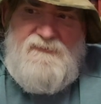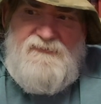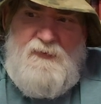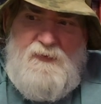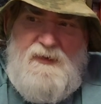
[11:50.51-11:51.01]

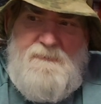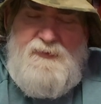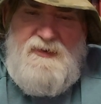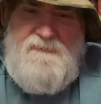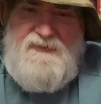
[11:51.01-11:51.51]
So it
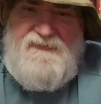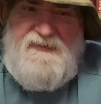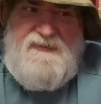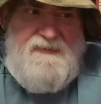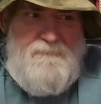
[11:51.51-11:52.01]
pretty much
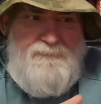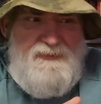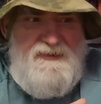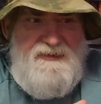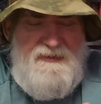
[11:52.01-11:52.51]

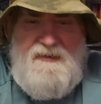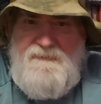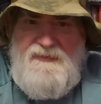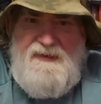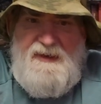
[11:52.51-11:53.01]
completed
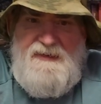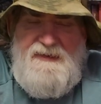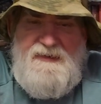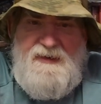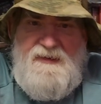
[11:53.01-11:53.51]
everything I
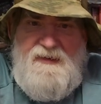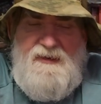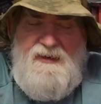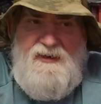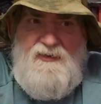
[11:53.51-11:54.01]
needed
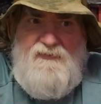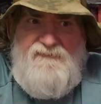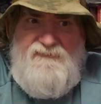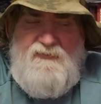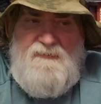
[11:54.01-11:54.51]

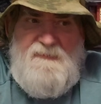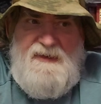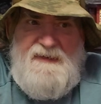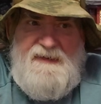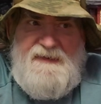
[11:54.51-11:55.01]
for
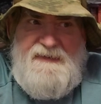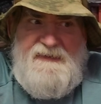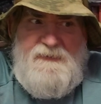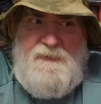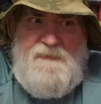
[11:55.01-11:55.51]
my
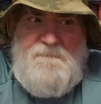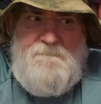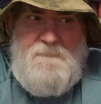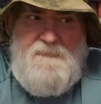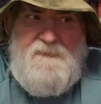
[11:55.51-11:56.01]
ghillie hood.
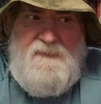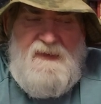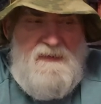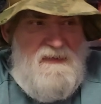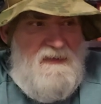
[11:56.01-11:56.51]

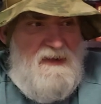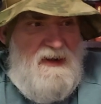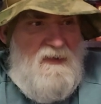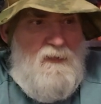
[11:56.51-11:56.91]
Now,